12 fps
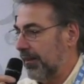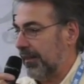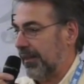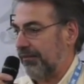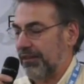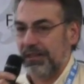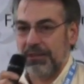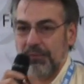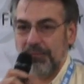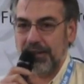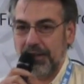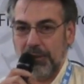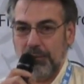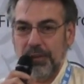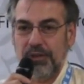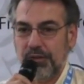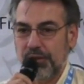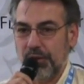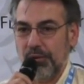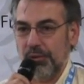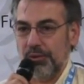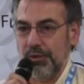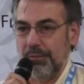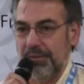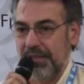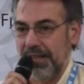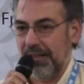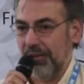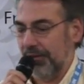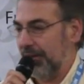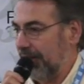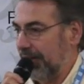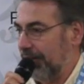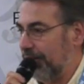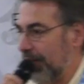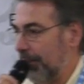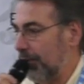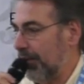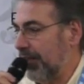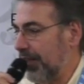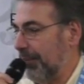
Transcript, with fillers: I have to get the, get the winter doldrums out in February,